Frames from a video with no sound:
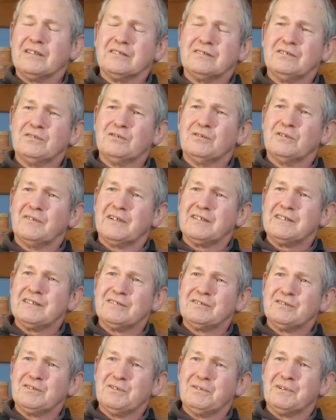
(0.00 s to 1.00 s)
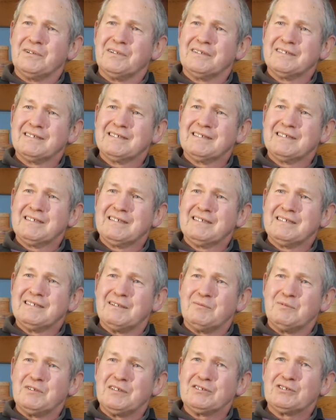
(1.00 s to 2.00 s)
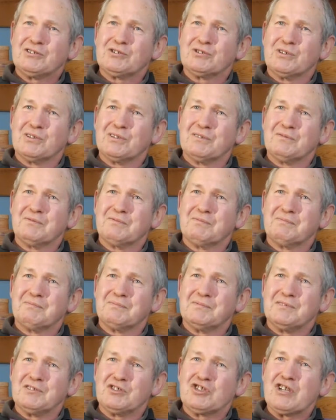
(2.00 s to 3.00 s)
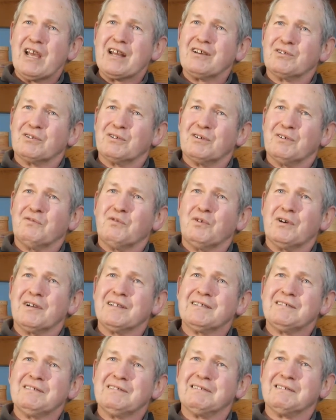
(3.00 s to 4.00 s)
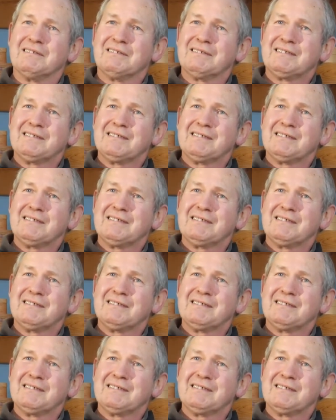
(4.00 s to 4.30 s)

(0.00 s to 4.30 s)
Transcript: I'd do if I didn't do it. I mean, it's sort of the center of what I do.